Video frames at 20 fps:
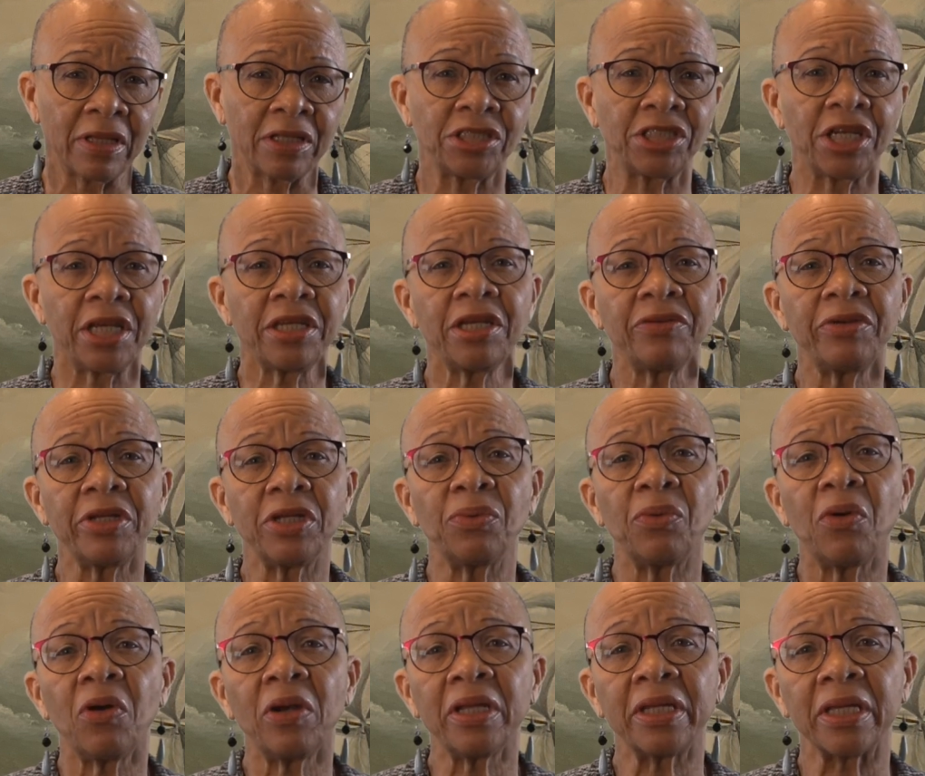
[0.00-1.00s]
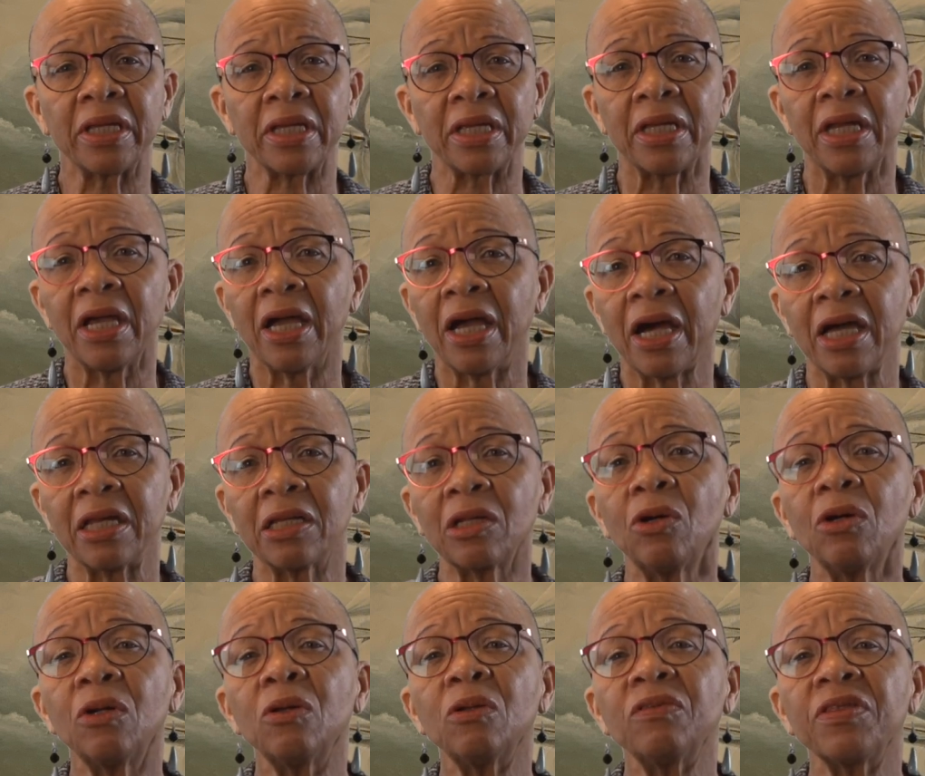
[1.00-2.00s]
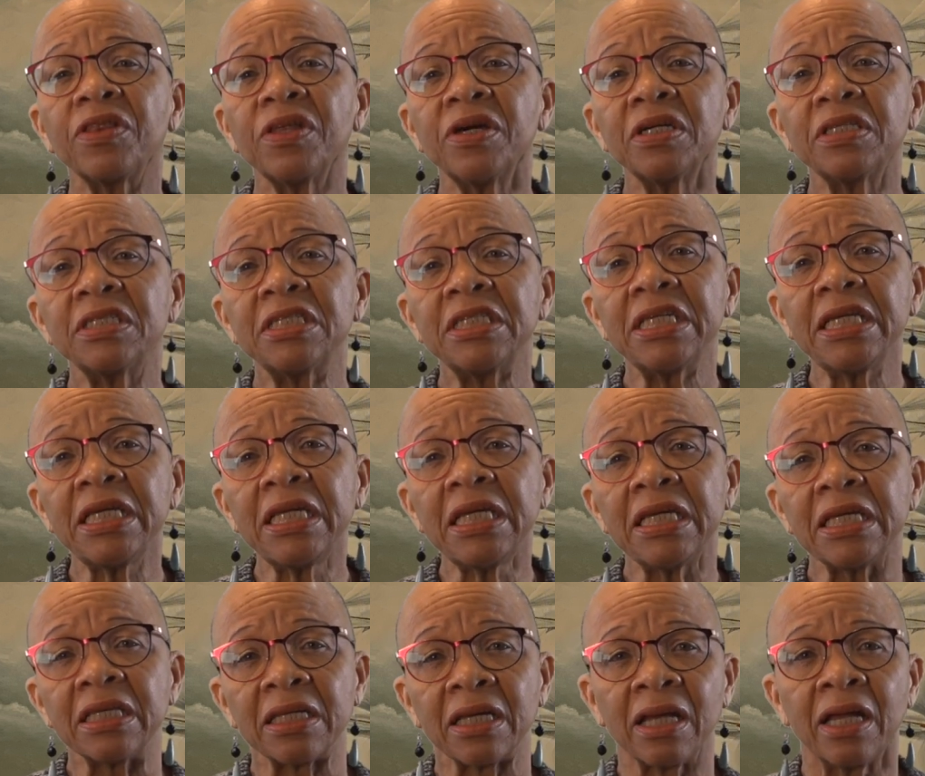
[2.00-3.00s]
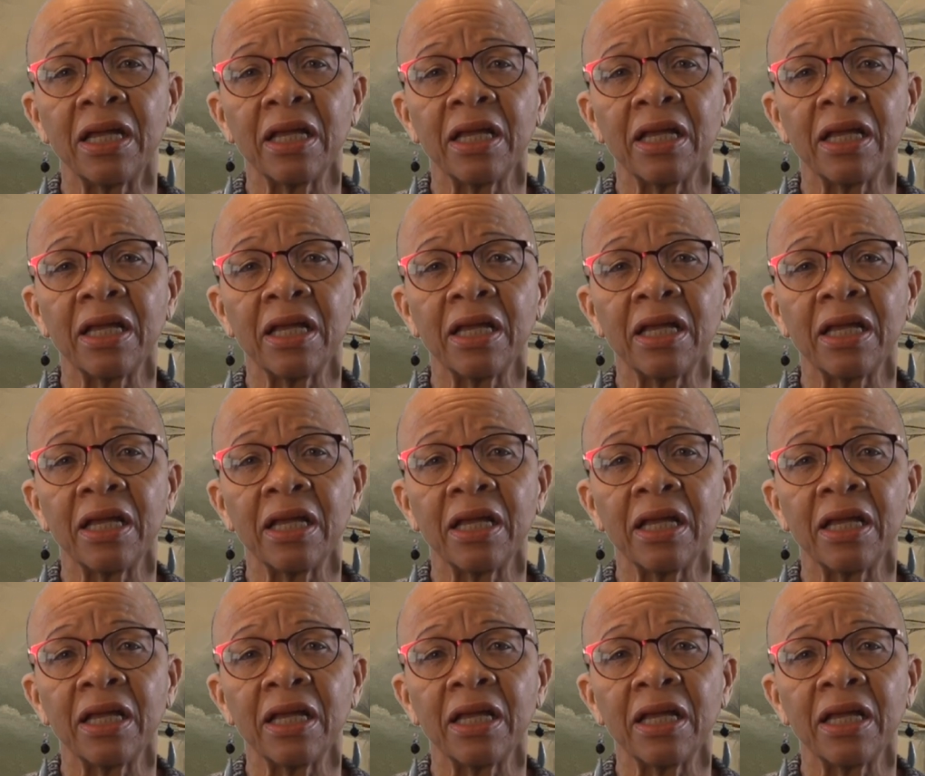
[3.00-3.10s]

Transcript: Gender Equality, and Goal 13,